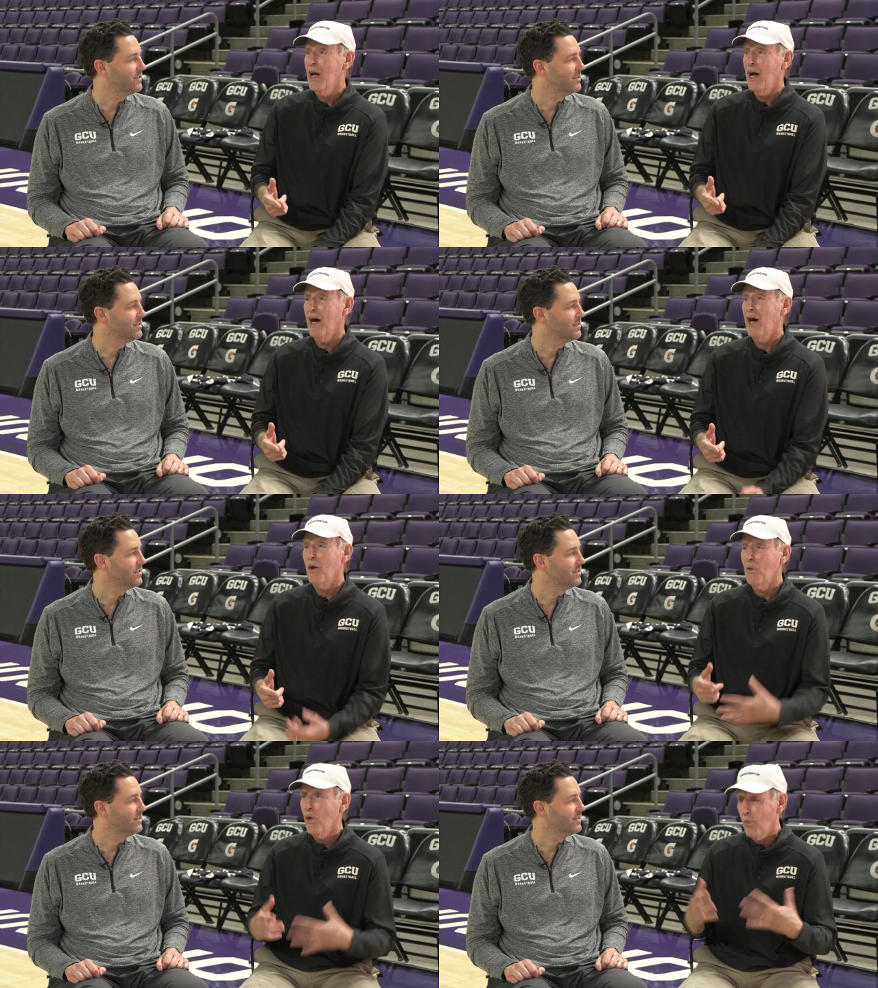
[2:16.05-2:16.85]

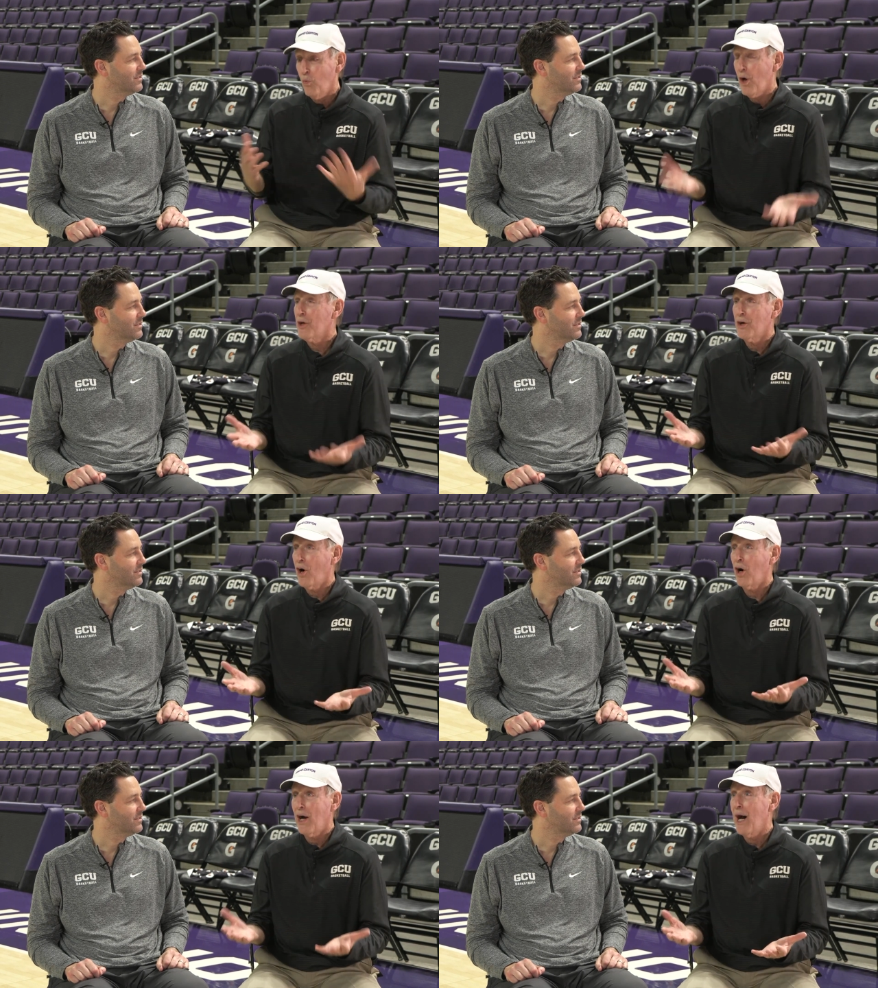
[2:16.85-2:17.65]
Speaker 1: uh, what are
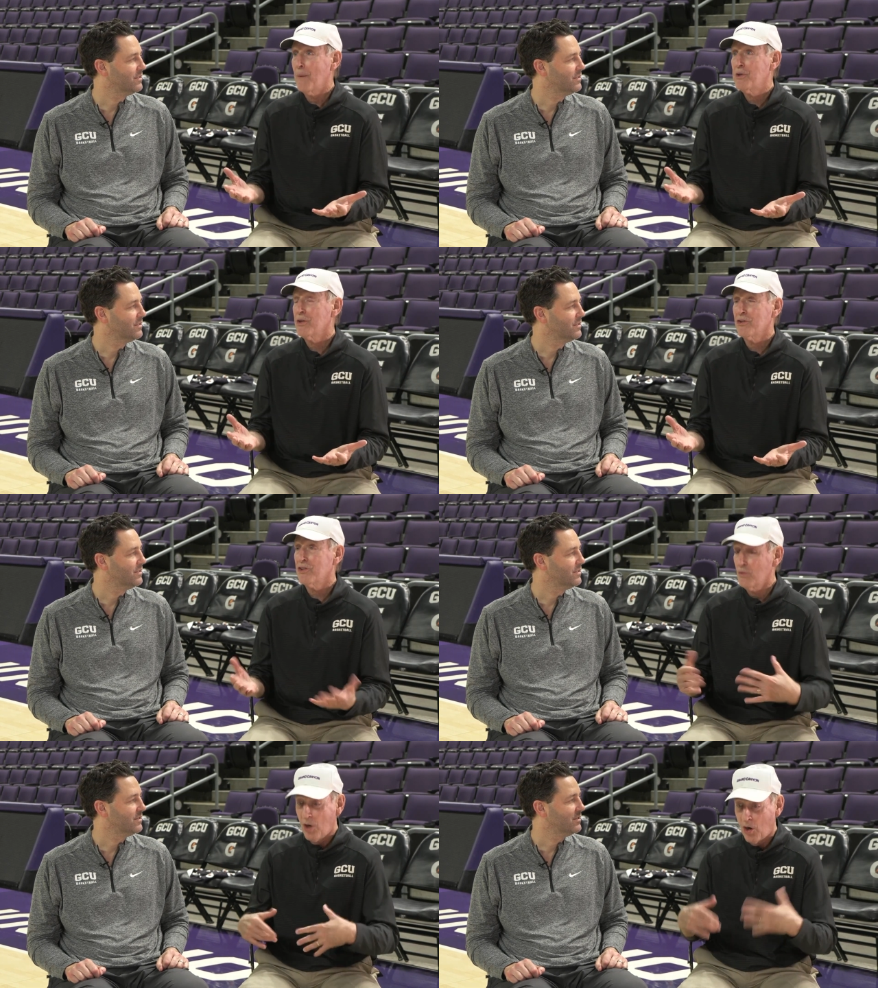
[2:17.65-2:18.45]
our options,
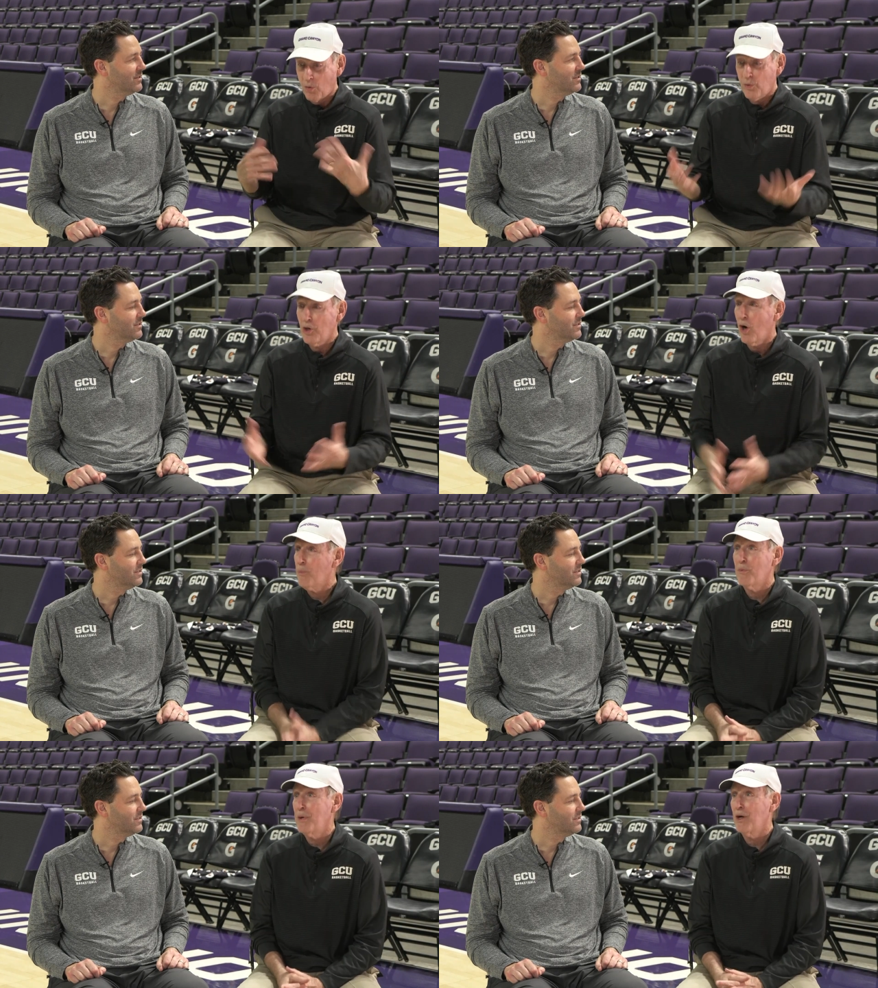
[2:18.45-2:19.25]
and are we all
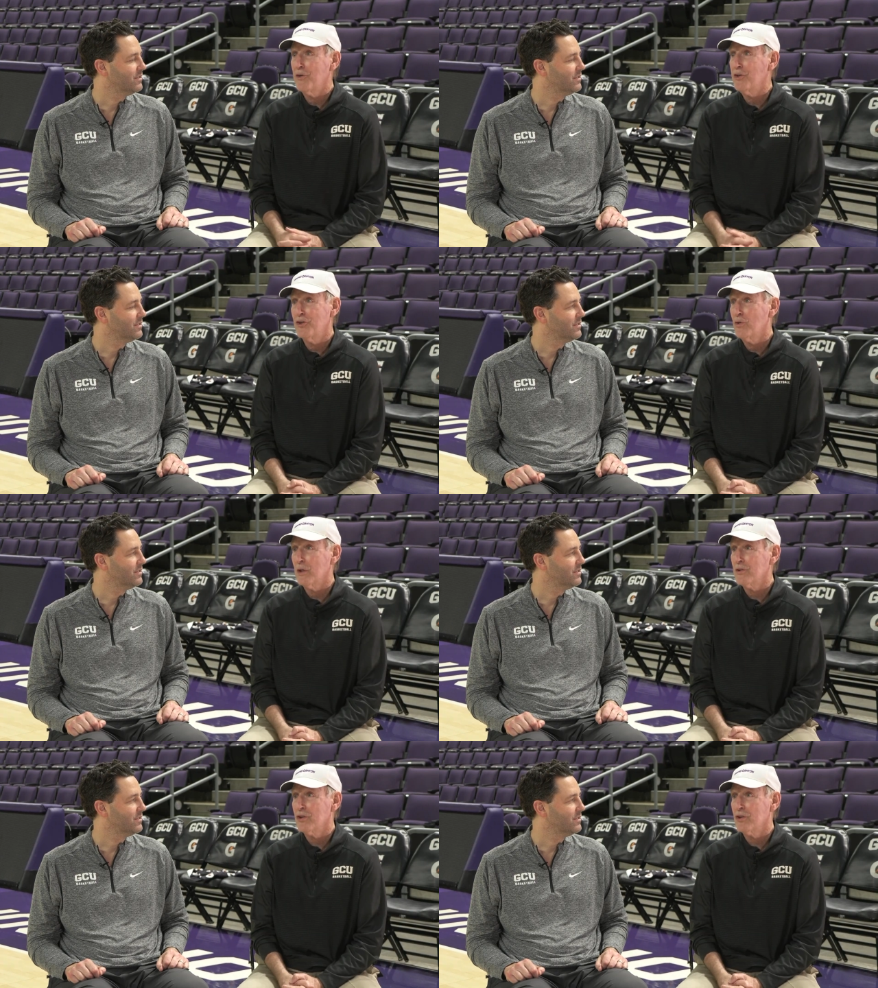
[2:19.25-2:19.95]
prepared to do it?